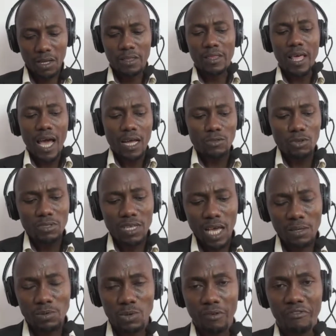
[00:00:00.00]
There are two
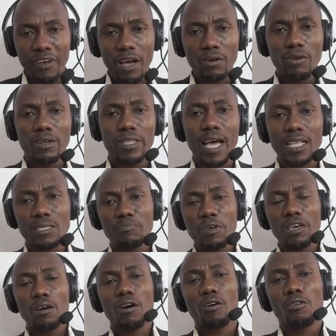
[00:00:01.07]
types of error that
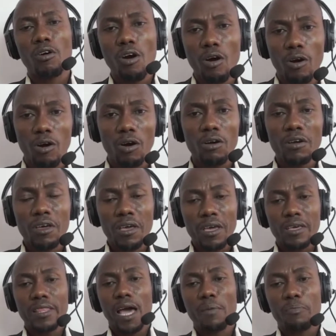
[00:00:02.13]
may occur
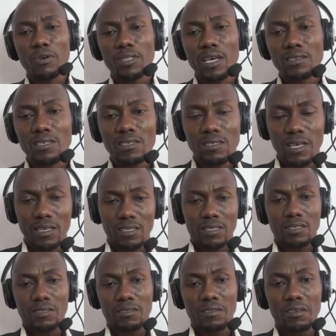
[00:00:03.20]
in hypothesis
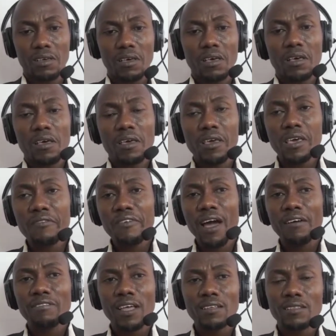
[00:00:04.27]
testing. If
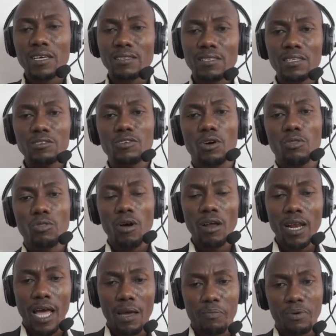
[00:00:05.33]
after testing your null
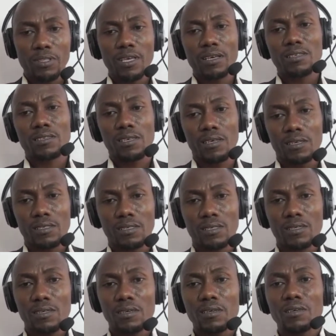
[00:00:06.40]
hypothesis,
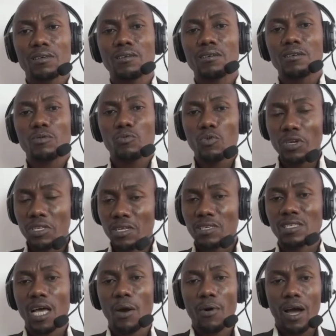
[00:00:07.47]
which
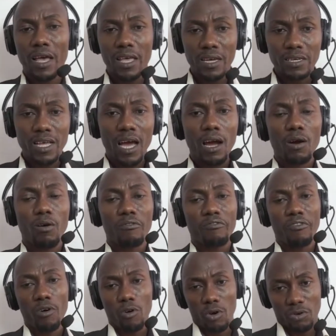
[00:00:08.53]
is our area of
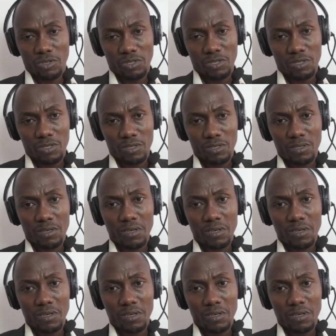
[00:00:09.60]
focus,